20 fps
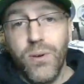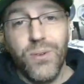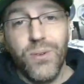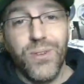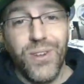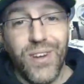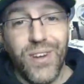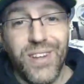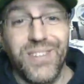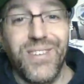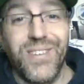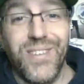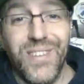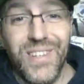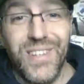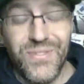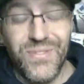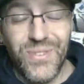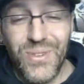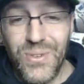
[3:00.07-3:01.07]
on to these
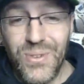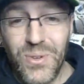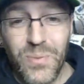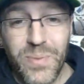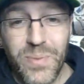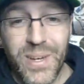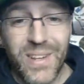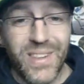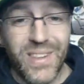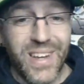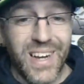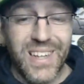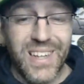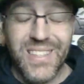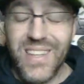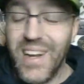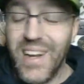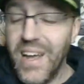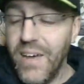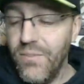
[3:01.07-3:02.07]
for a little bit. Like I
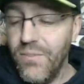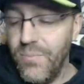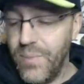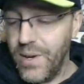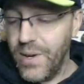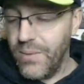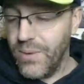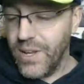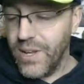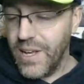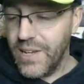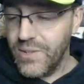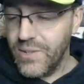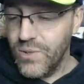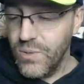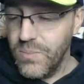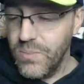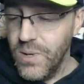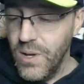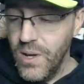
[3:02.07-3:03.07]
said, I haven't been able to get to
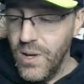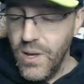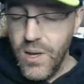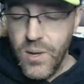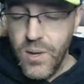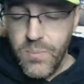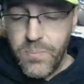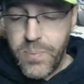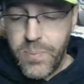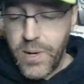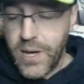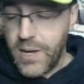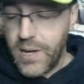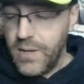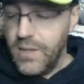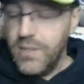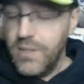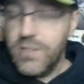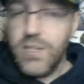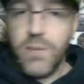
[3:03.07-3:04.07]
them. But
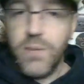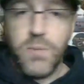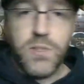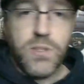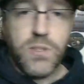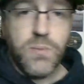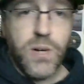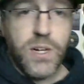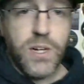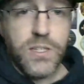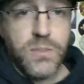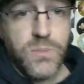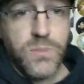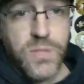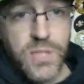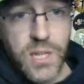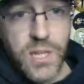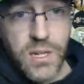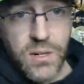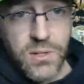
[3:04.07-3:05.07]
he sent me some awesome
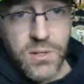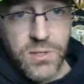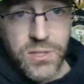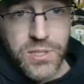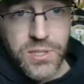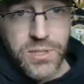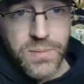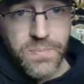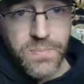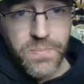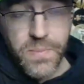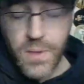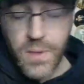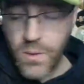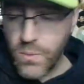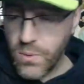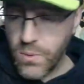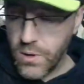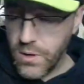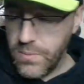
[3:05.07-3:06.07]
stickers.
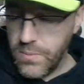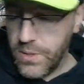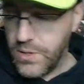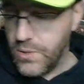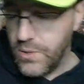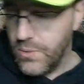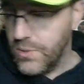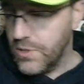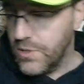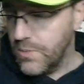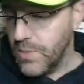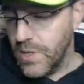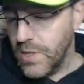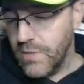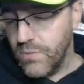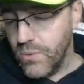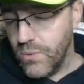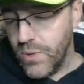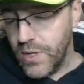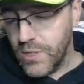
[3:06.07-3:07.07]
We're going to be doing some
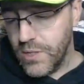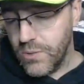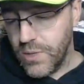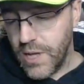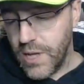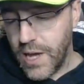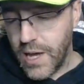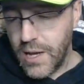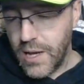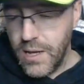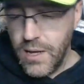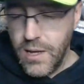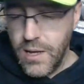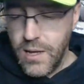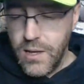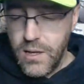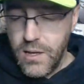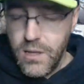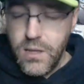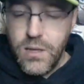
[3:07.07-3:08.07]
giveaways with that.
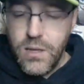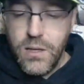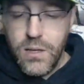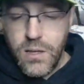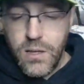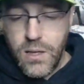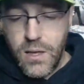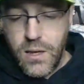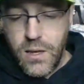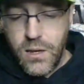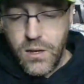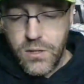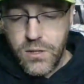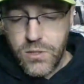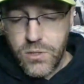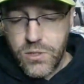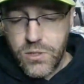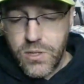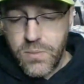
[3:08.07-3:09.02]
And he also sent me a